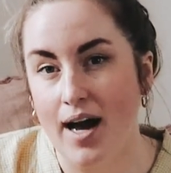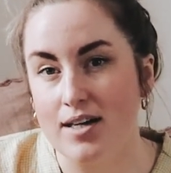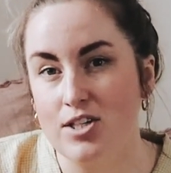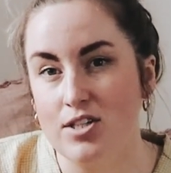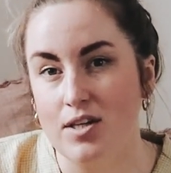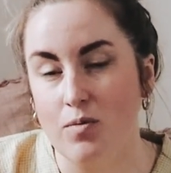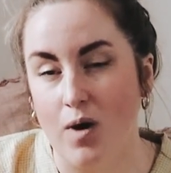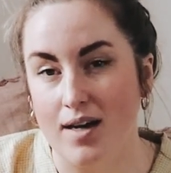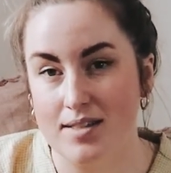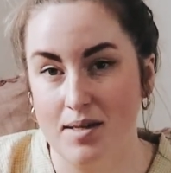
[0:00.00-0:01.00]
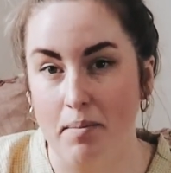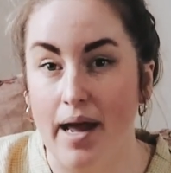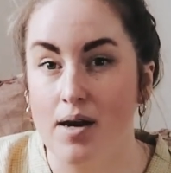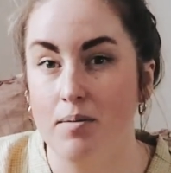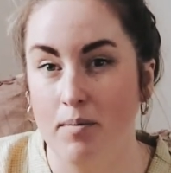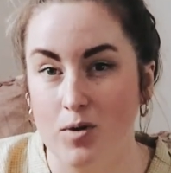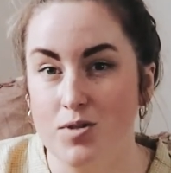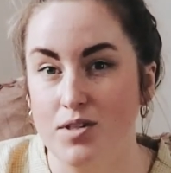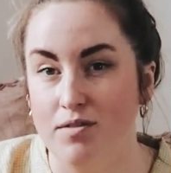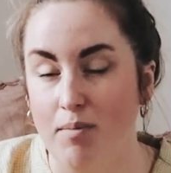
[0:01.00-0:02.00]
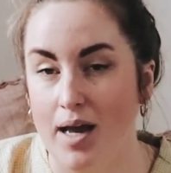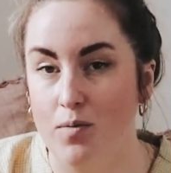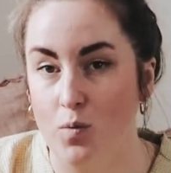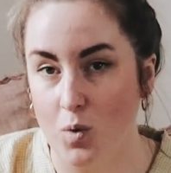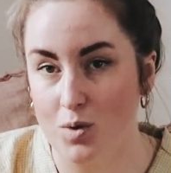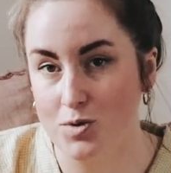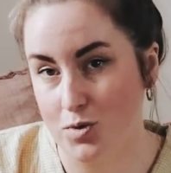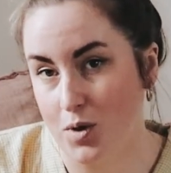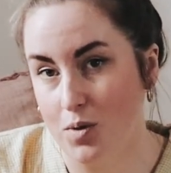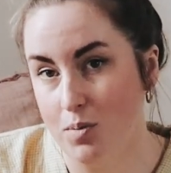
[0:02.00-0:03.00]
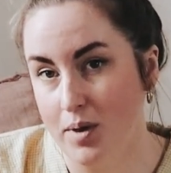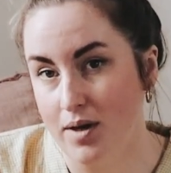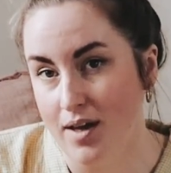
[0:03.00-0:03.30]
actually want to make most of my wardrobe